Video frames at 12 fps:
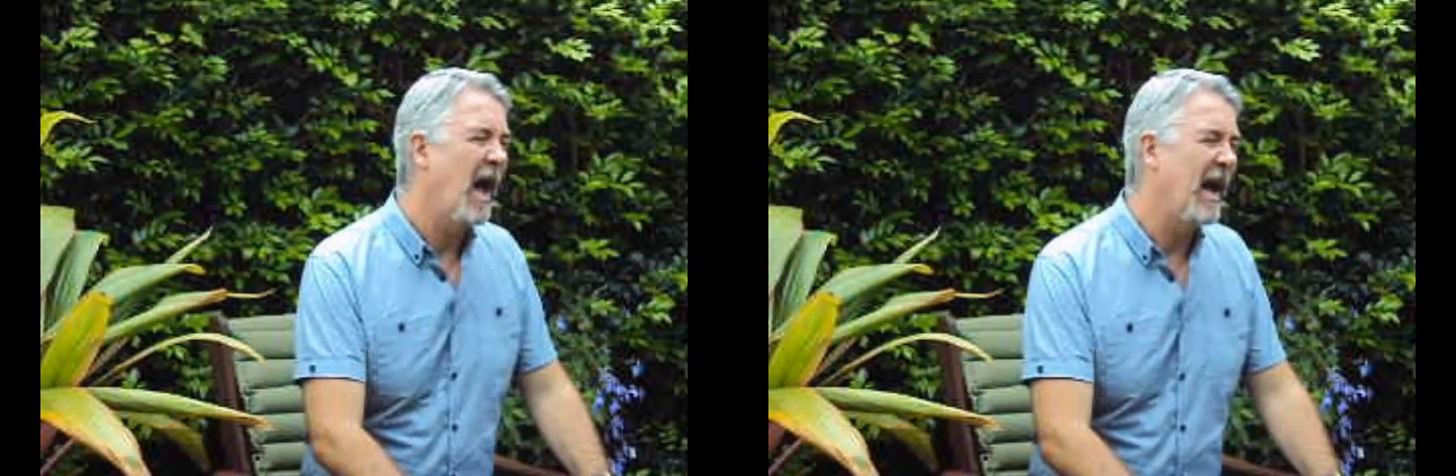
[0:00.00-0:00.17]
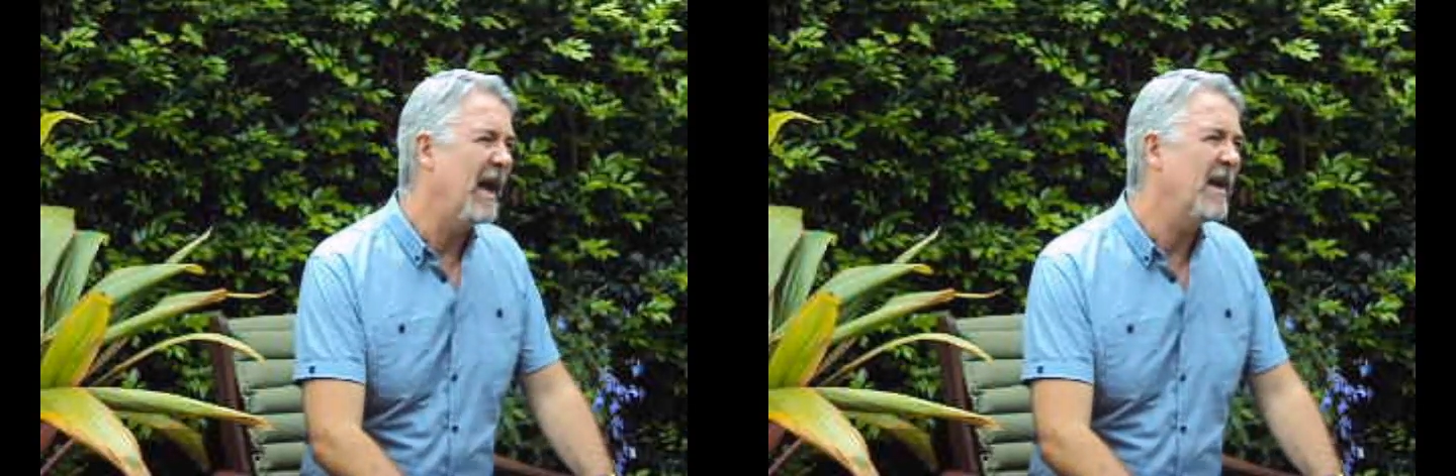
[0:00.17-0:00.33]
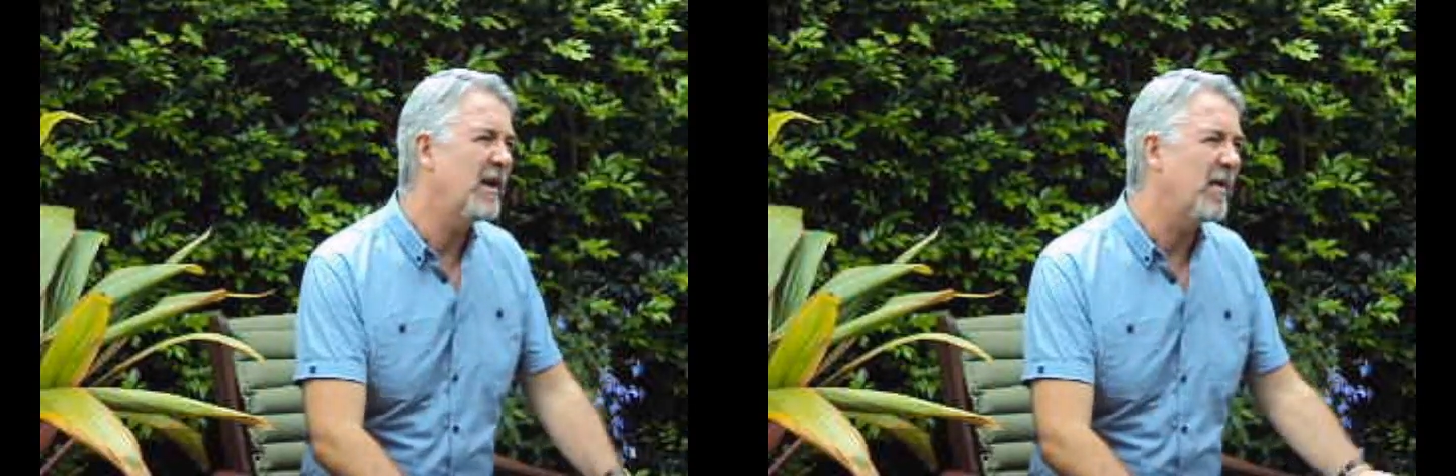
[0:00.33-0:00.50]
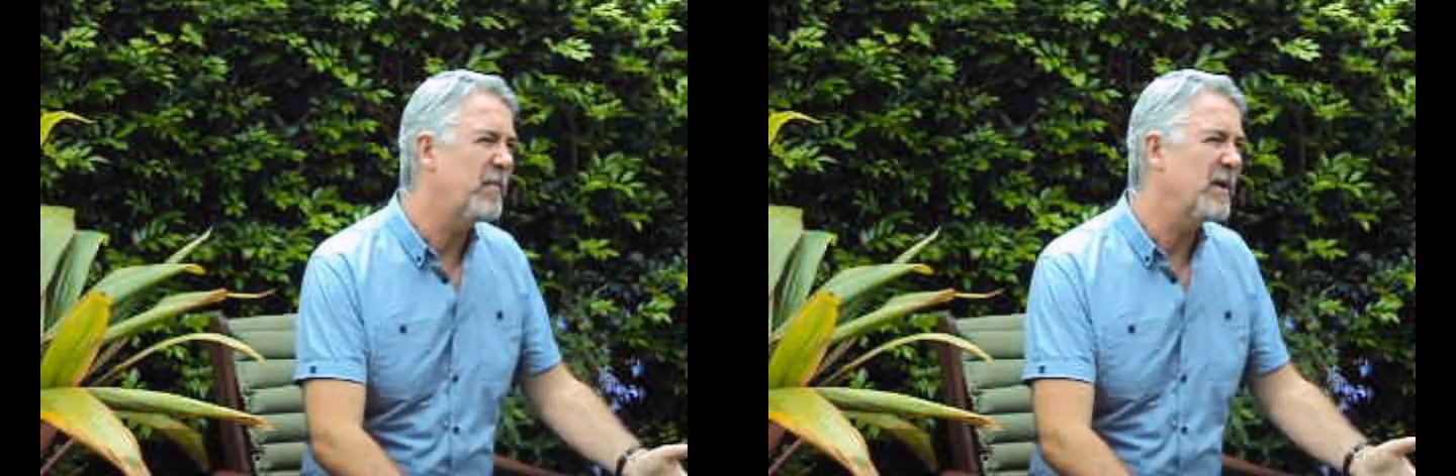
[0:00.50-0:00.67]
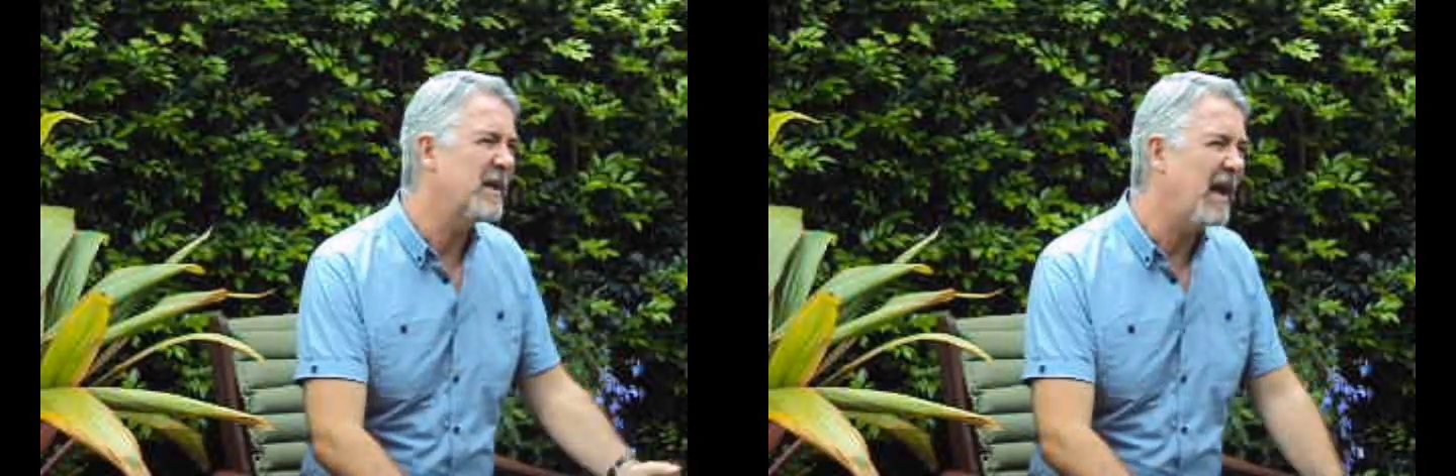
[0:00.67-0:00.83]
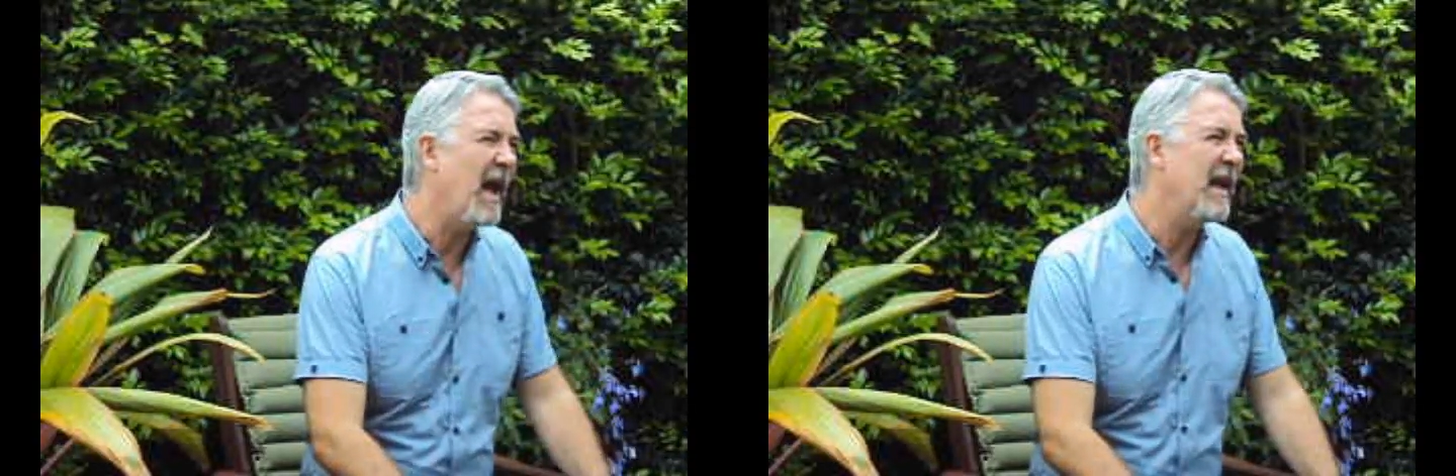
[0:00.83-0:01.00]
I end
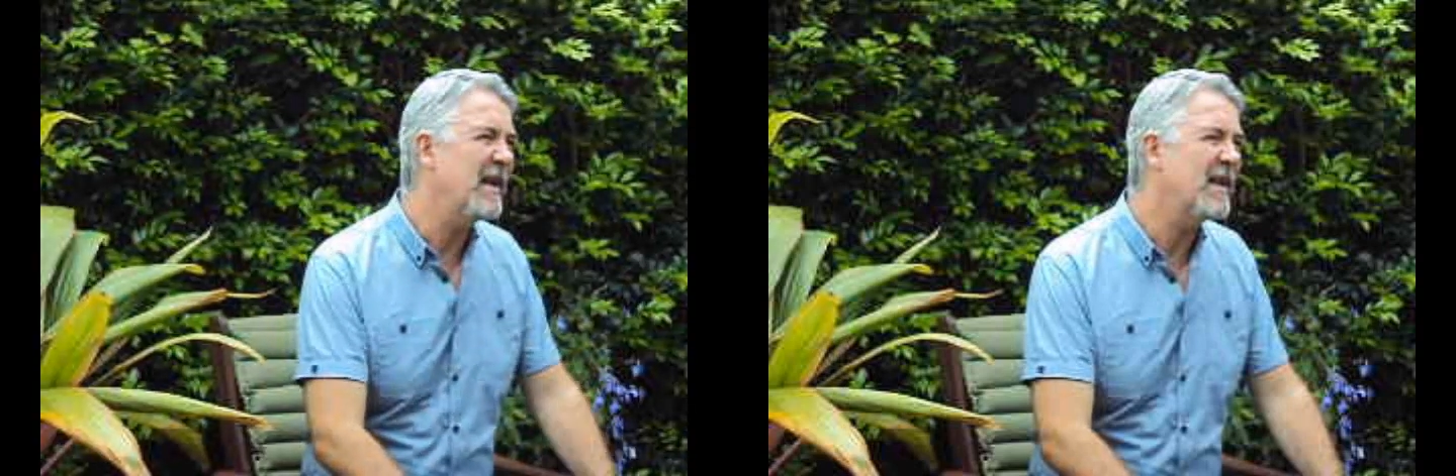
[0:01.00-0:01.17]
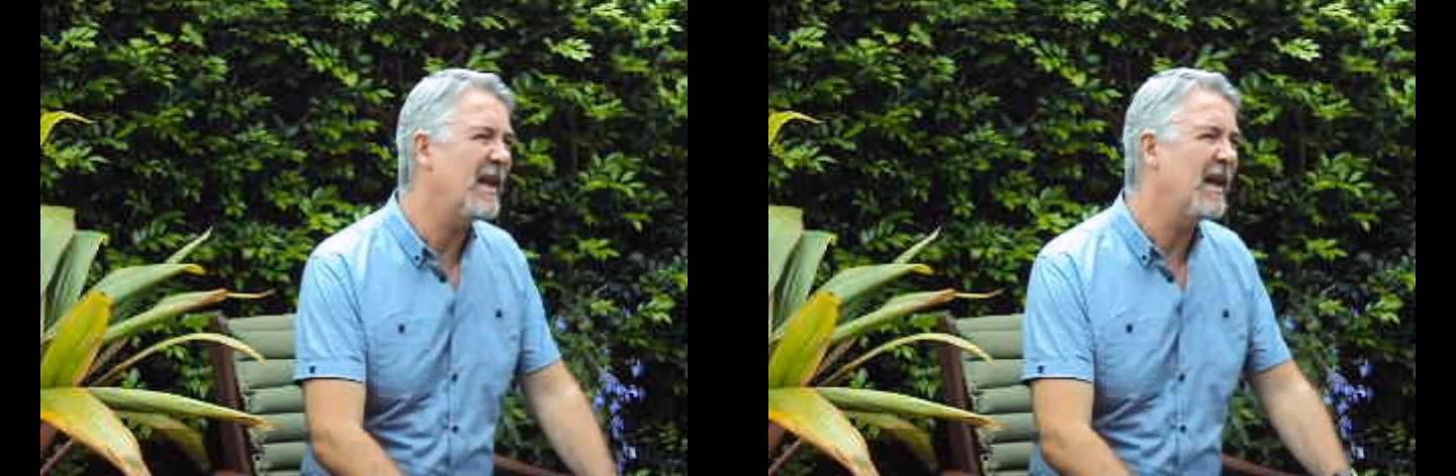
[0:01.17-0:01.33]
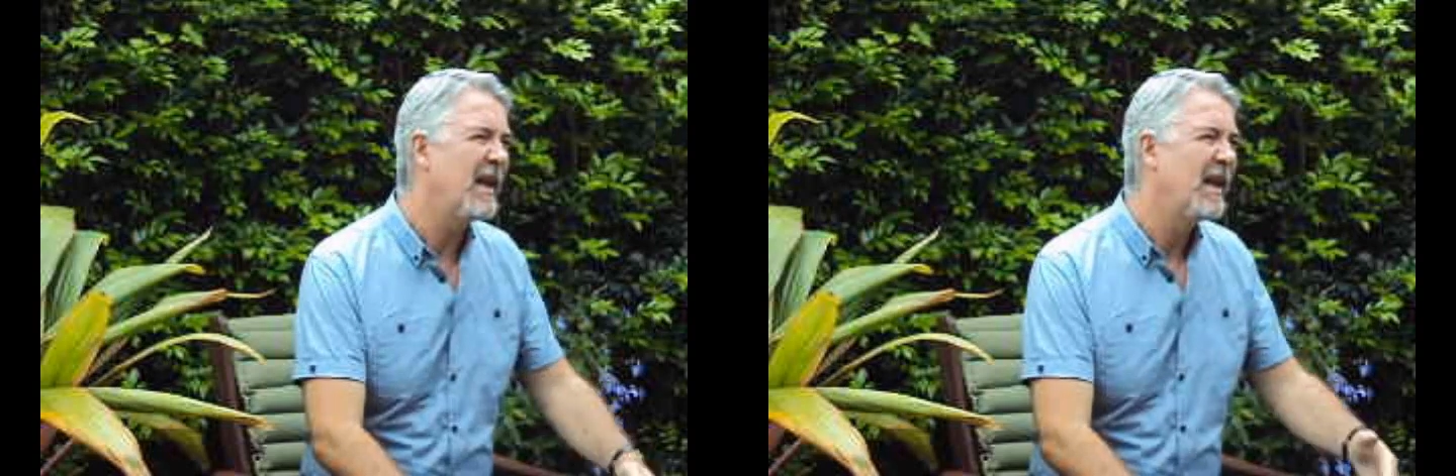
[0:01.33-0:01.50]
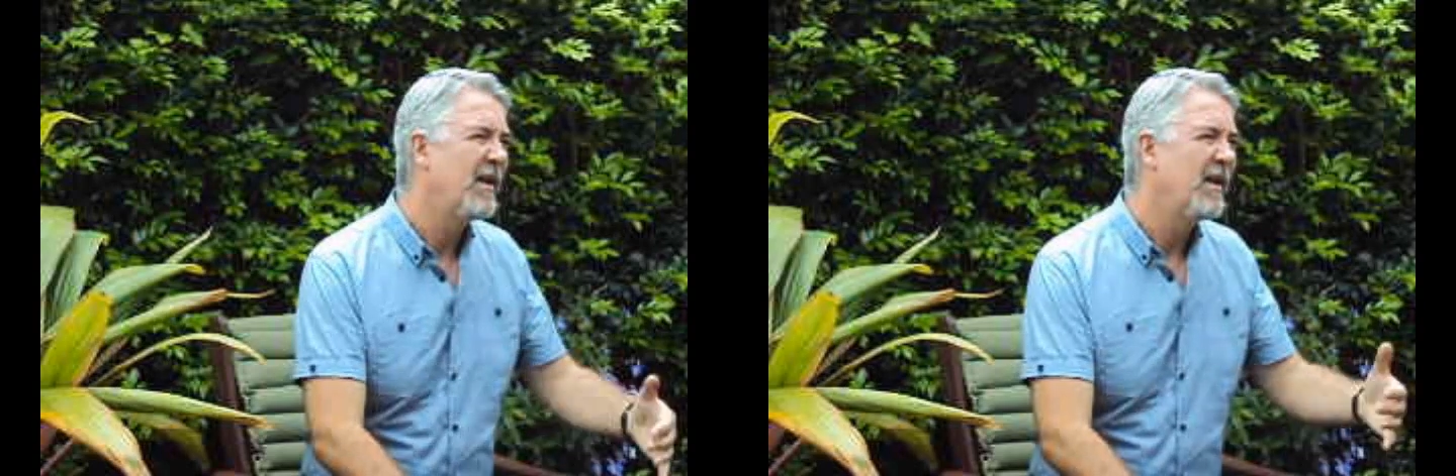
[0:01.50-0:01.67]
up in Canada